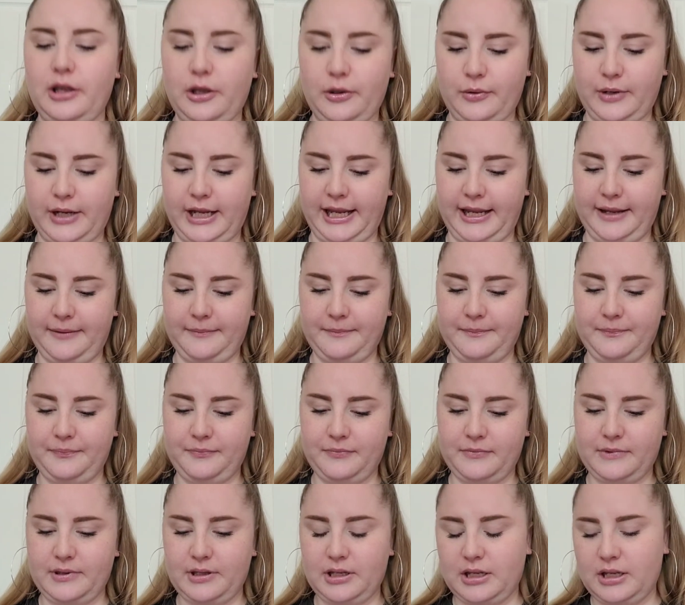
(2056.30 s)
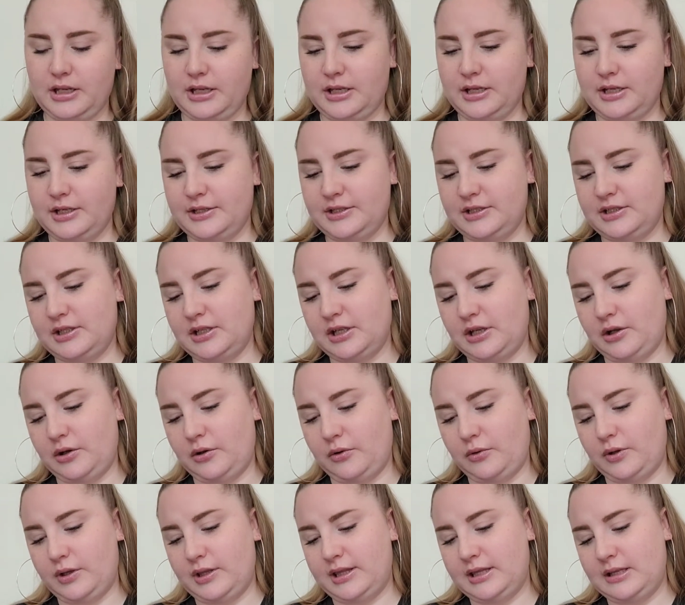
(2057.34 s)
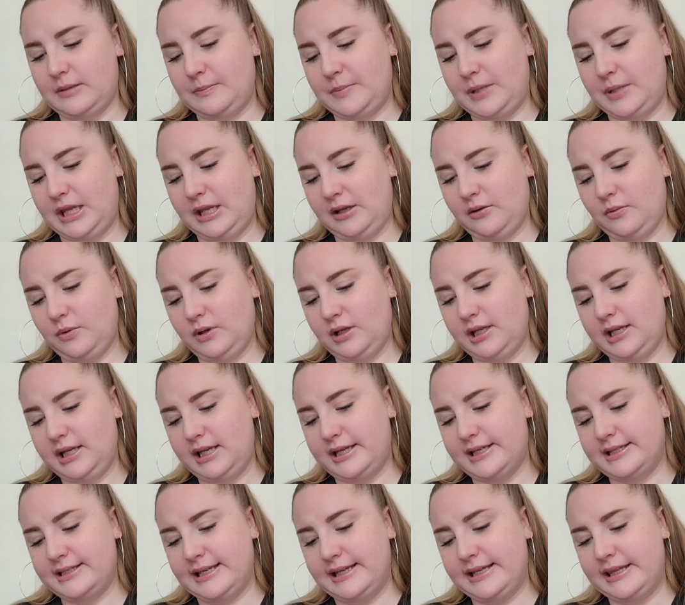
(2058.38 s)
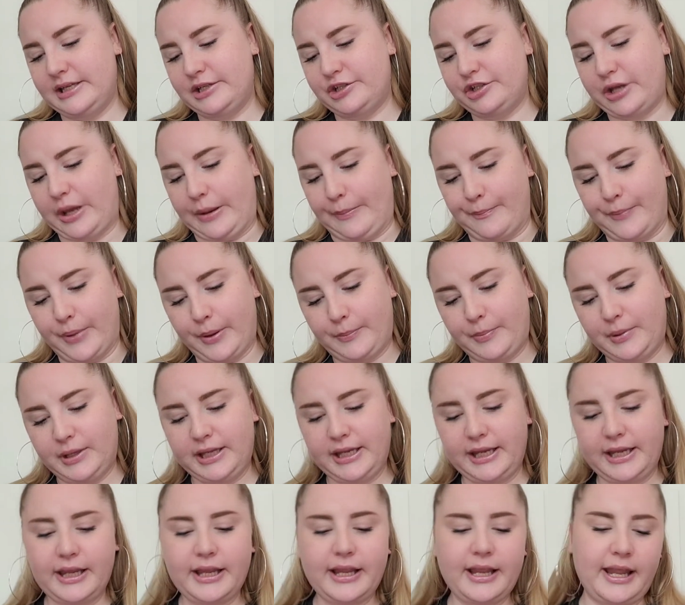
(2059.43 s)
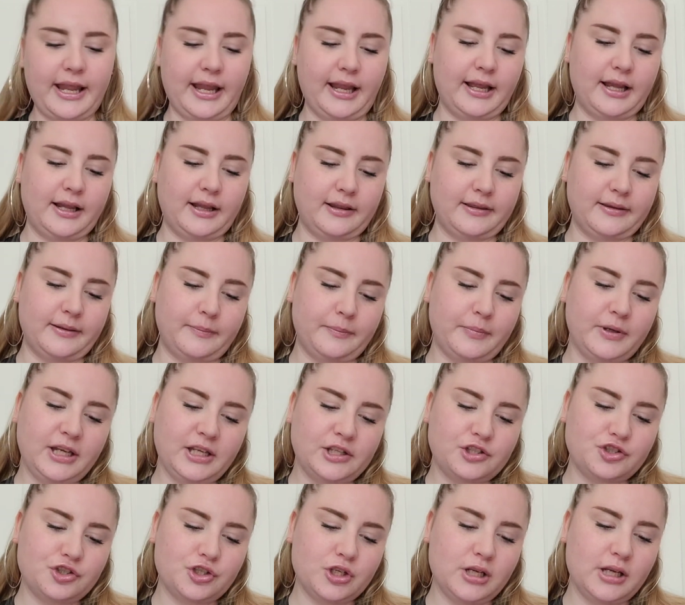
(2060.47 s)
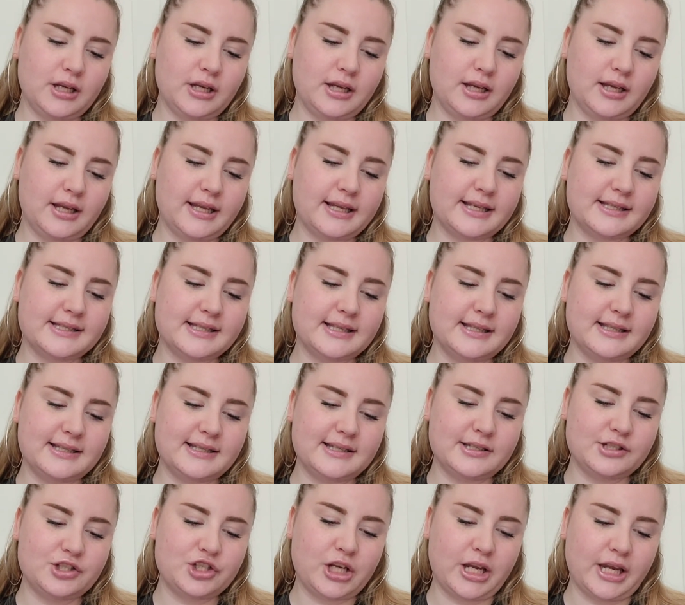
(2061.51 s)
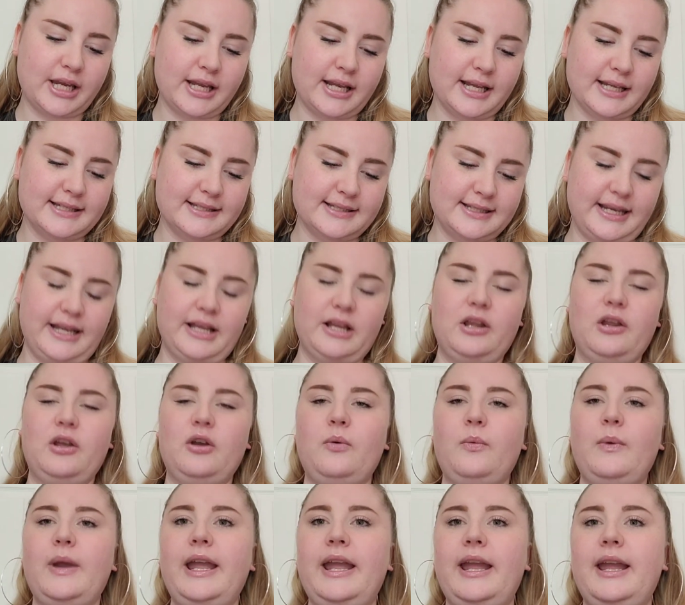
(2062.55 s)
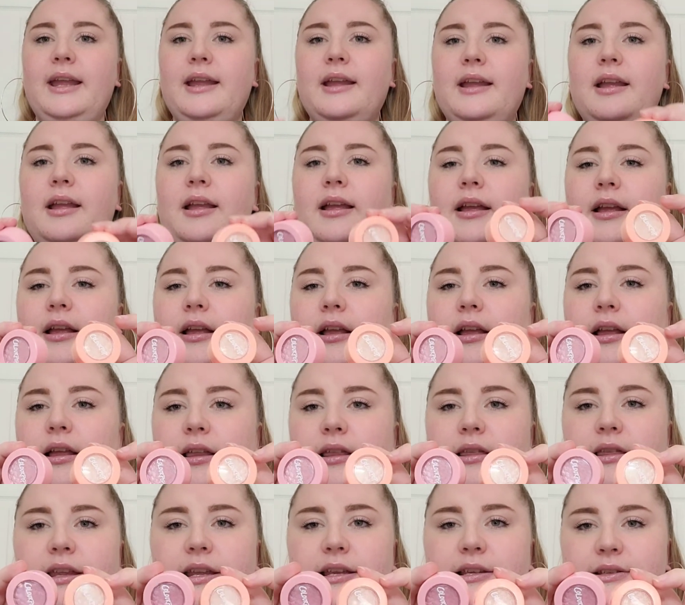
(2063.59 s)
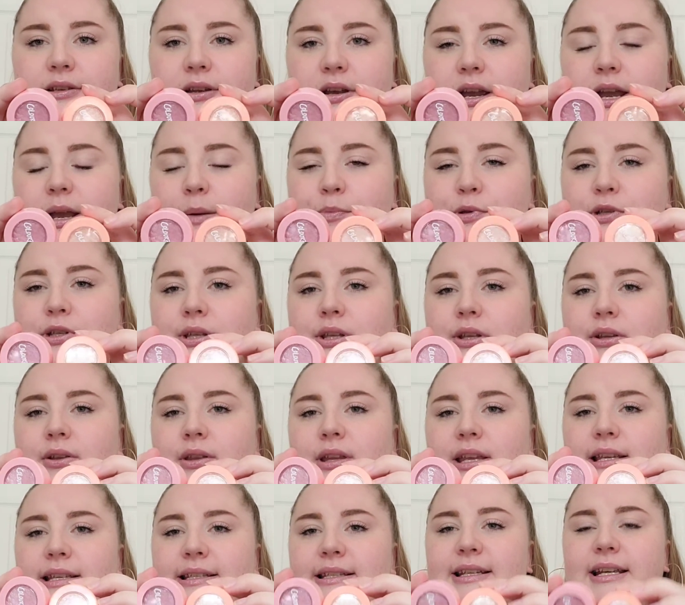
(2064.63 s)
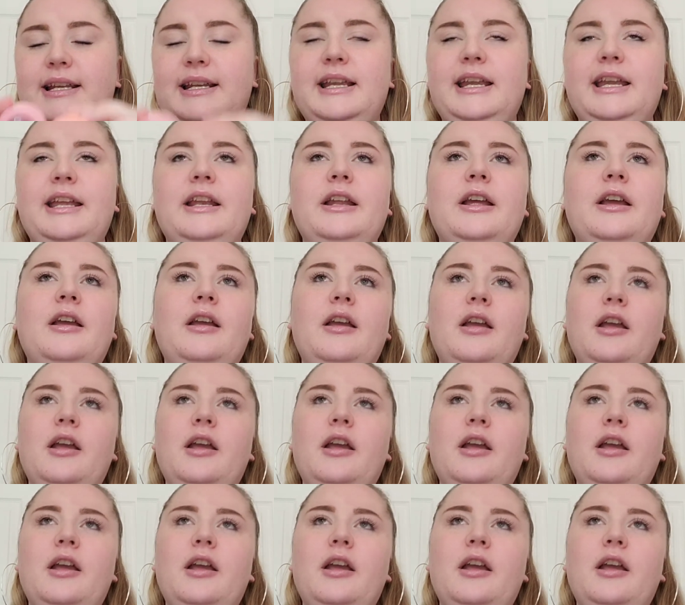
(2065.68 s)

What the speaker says: Okay, so the pink one is in the shade Bubbly and the peachy is in the shade Sail Away. These are absolutely stunning,